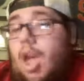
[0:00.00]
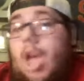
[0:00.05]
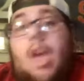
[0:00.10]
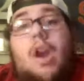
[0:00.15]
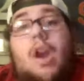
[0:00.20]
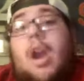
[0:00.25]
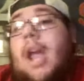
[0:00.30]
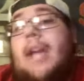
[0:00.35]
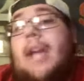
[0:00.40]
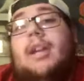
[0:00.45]

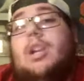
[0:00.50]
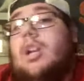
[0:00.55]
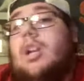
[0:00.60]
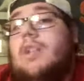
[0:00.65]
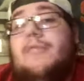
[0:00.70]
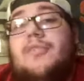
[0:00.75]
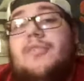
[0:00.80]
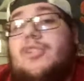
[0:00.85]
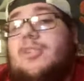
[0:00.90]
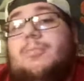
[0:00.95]
they're hanging on
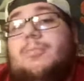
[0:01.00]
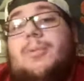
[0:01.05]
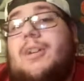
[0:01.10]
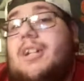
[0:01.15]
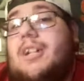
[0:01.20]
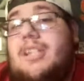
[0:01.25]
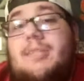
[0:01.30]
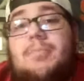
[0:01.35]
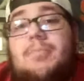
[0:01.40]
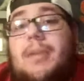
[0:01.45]
to first
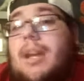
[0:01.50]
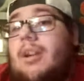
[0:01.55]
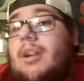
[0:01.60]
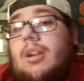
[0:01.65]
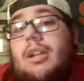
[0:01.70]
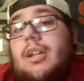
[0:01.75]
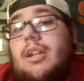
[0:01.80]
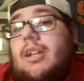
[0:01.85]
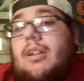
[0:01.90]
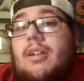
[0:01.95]
place,
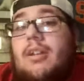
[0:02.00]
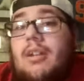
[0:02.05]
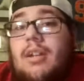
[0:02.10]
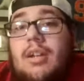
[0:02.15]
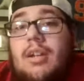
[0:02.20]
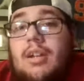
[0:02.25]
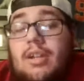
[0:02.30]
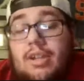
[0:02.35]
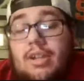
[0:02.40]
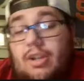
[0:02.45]
barely.
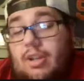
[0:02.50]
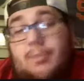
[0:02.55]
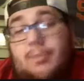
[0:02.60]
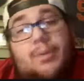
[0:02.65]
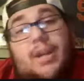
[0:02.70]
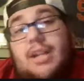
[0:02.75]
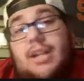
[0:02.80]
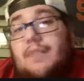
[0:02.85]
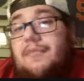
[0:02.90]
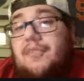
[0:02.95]
They're
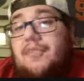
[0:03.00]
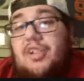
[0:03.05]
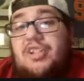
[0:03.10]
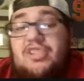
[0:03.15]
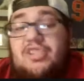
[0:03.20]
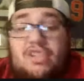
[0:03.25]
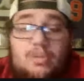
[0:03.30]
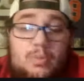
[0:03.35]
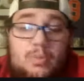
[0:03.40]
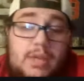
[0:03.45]
playing the
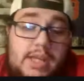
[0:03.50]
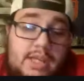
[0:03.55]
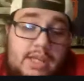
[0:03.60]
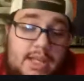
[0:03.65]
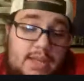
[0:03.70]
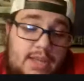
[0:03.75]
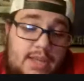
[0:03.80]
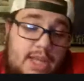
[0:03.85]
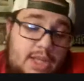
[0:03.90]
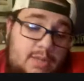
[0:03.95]
Phillies this
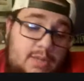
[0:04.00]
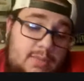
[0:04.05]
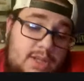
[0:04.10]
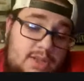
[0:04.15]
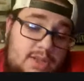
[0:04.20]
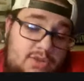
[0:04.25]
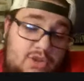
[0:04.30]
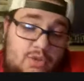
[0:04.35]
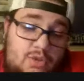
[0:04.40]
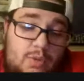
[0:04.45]
weekend. They could be
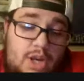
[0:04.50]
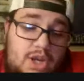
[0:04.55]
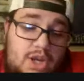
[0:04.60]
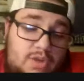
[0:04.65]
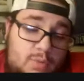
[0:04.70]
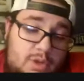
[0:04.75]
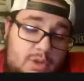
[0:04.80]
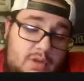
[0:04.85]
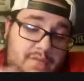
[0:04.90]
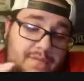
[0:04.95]
in a
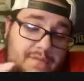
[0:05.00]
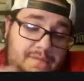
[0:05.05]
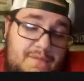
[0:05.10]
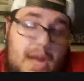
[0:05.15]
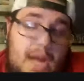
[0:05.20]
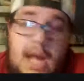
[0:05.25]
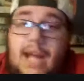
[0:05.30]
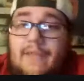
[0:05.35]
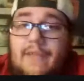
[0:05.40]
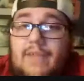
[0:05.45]
situation where they're
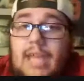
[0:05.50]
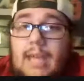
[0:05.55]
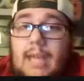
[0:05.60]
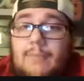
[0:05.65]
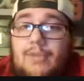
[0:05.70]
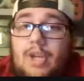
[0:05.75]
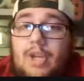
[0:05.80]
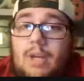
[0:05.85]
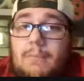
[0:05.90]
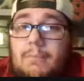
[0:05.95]
5
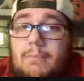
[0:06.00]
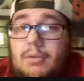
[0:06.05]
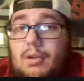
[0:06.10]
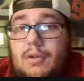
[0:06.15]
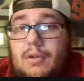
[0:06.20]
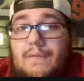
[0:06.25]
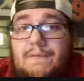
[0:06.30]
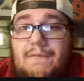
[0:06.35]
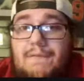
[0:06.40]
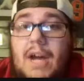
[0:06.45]
games up
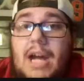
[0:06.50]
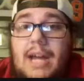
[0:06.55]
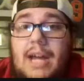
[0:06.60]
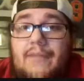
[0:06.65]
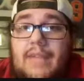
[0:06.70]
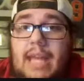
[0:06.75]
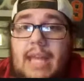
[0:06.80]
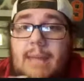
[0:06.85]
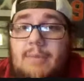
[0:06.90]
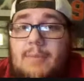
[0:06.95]
or
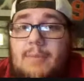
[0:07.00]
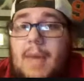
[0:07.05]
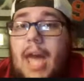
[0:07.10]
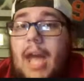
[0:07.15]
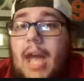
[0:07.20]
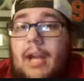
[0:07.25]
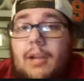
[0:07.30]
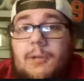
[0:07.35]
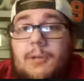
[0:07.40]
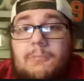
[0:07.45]
5 games back.